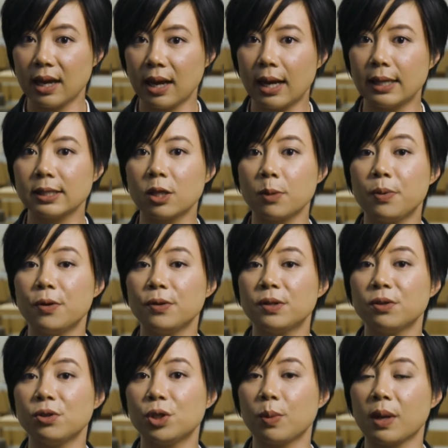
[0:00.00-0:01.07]
ask the
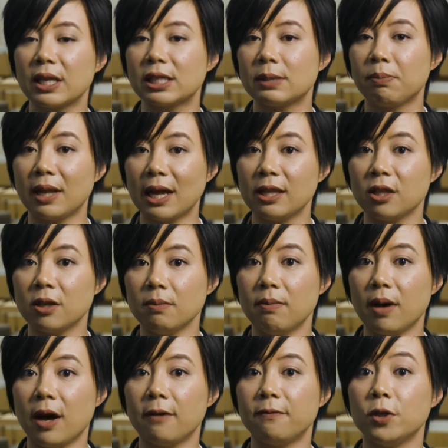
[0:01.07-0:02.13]
person to explain them
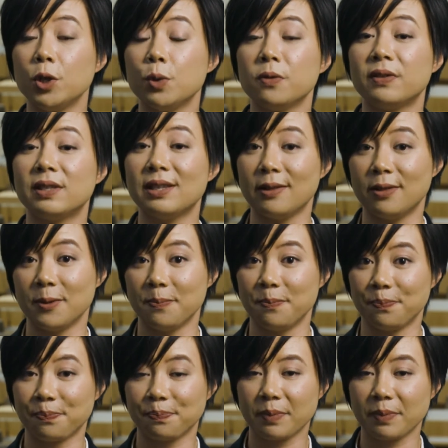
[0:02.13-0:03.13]
after you have said them.